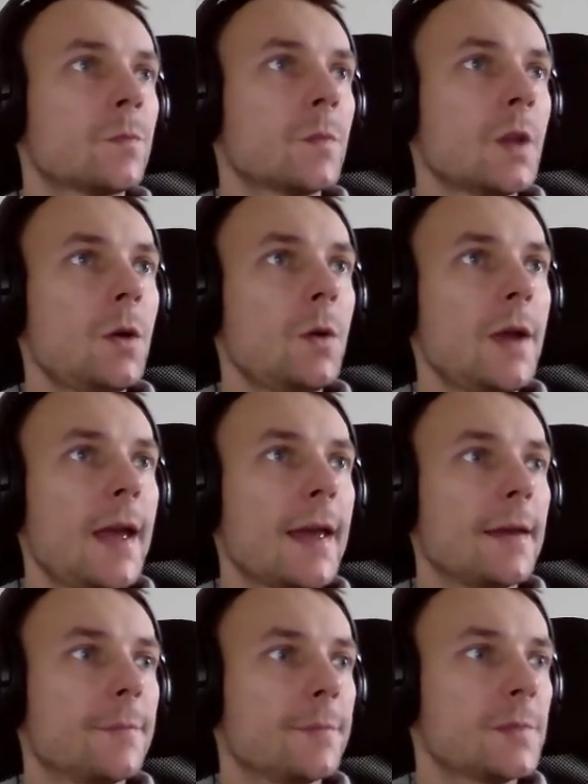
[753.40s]

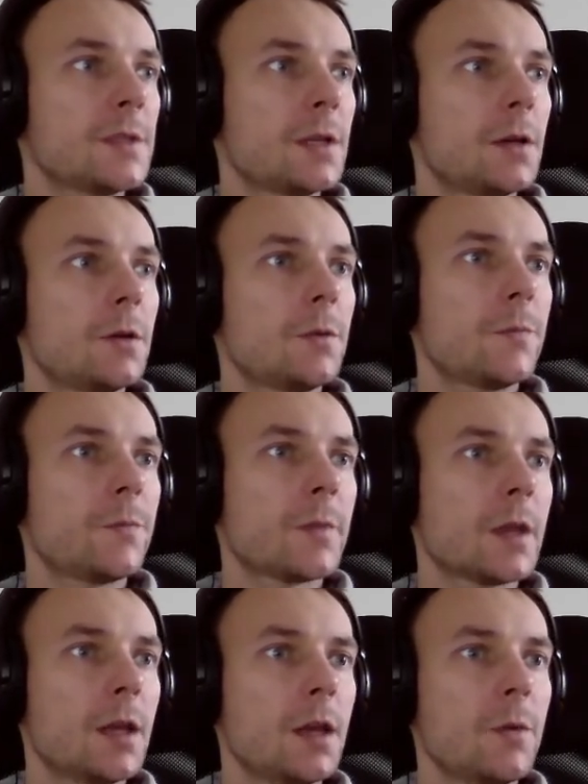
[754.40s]
Okay, so
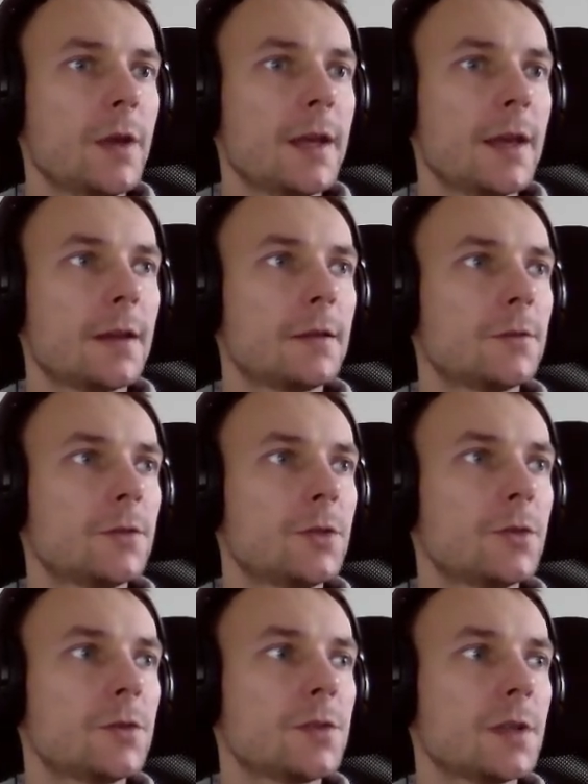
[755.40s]
here we can
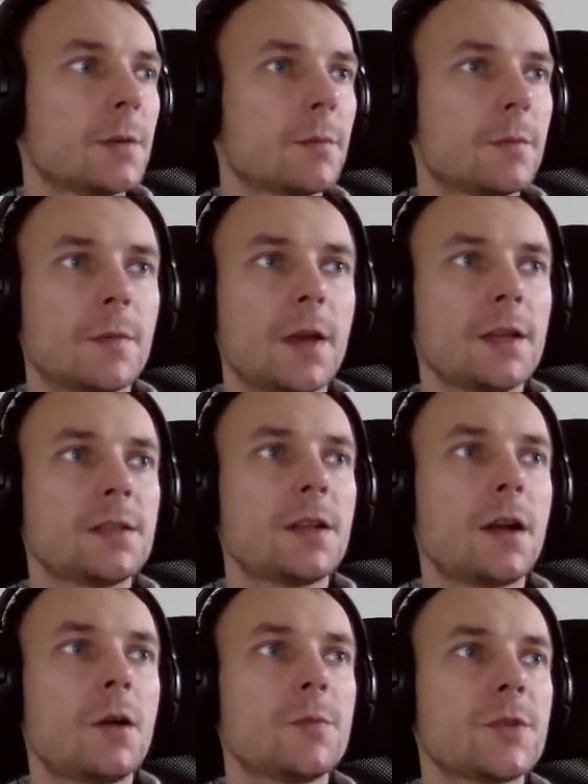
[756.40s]
choose some
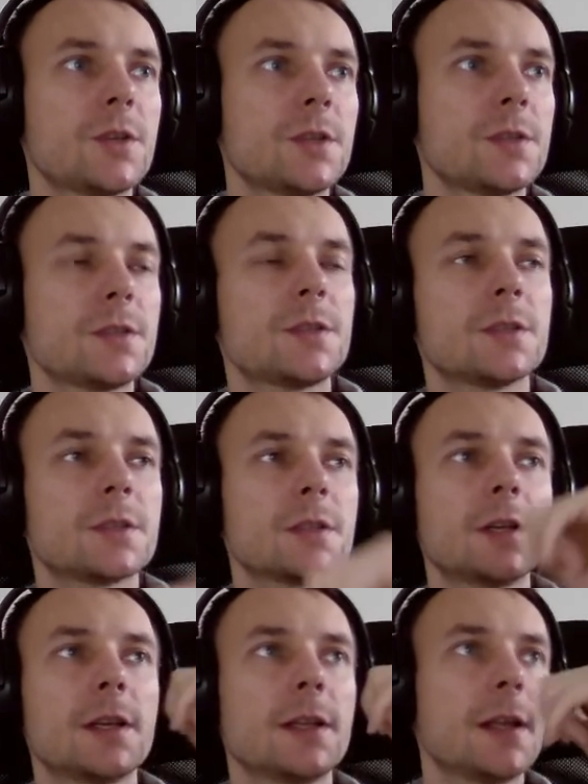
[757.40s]
extra options. Just
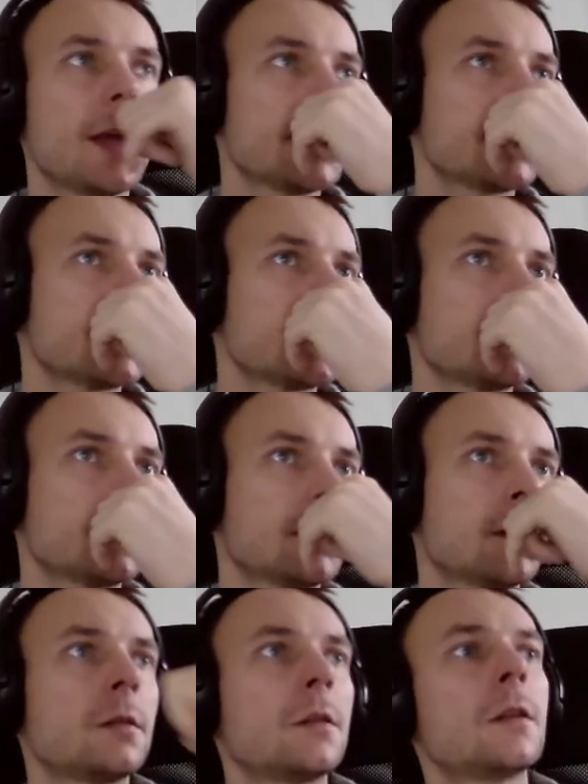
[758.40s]
click next.
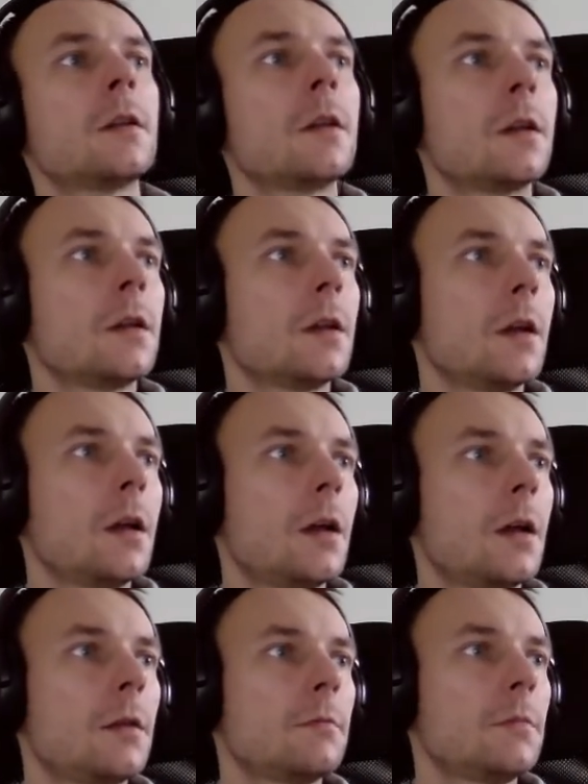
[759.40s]

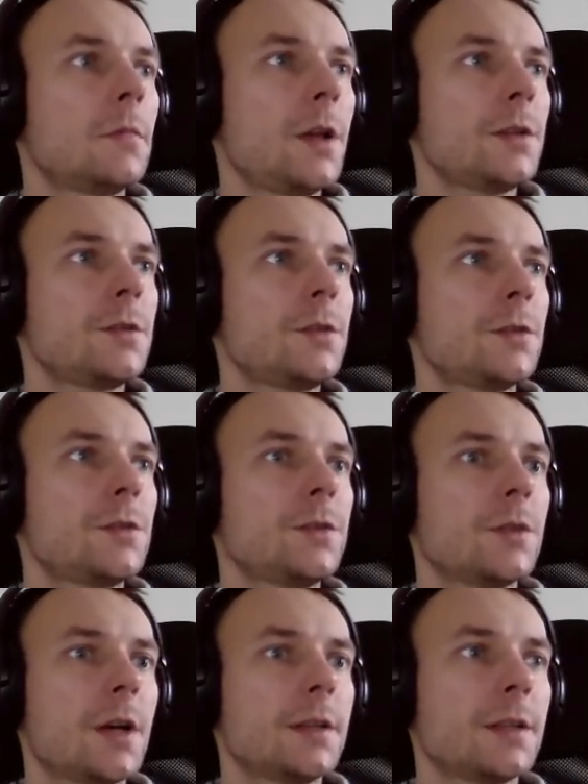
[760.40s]
Let's use
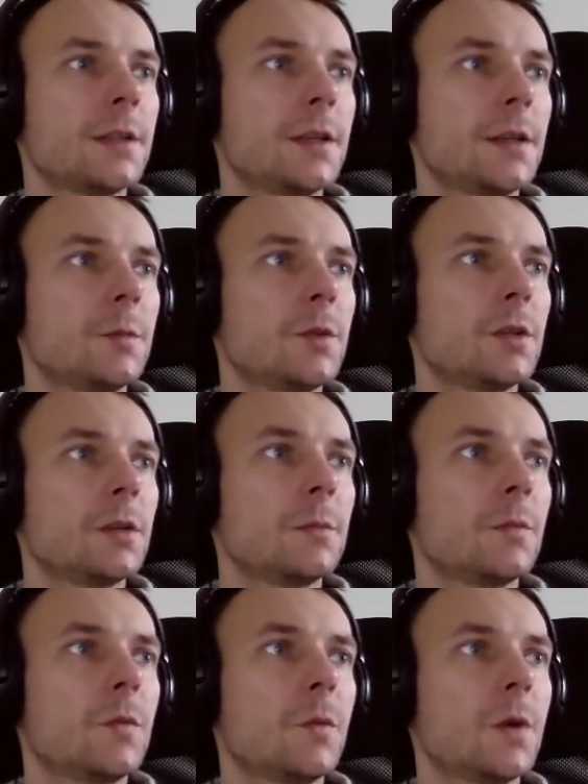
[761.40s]
United
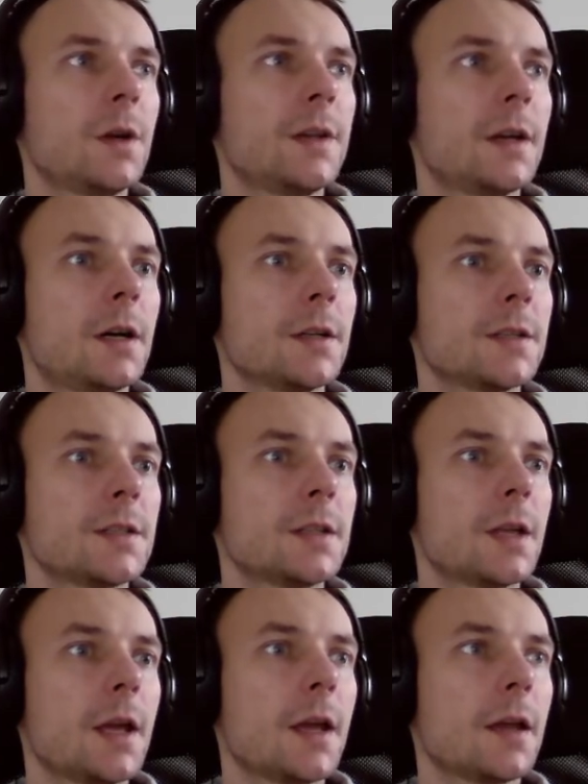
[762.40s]
Kingdom, why not?
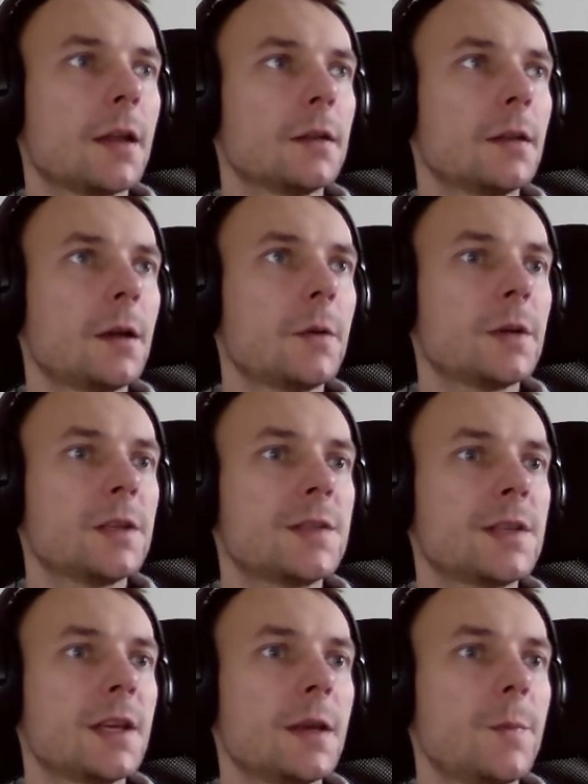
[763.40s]
And I will
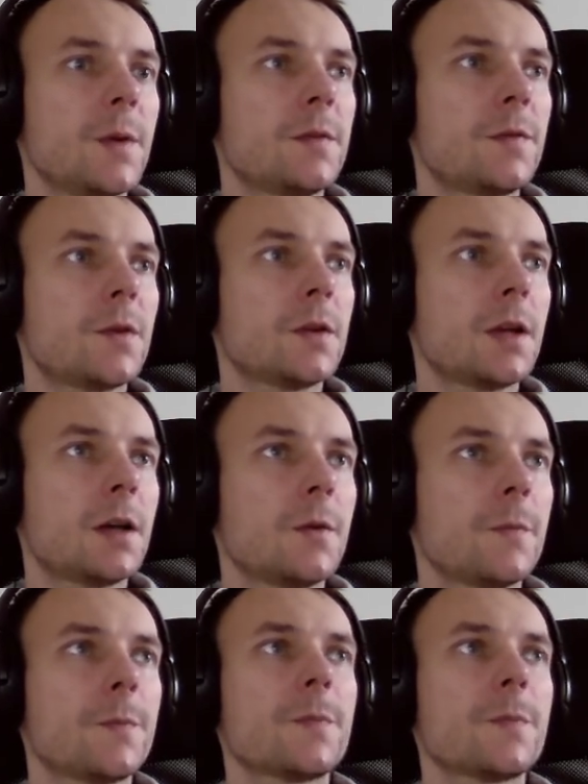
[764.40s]
skip it for now.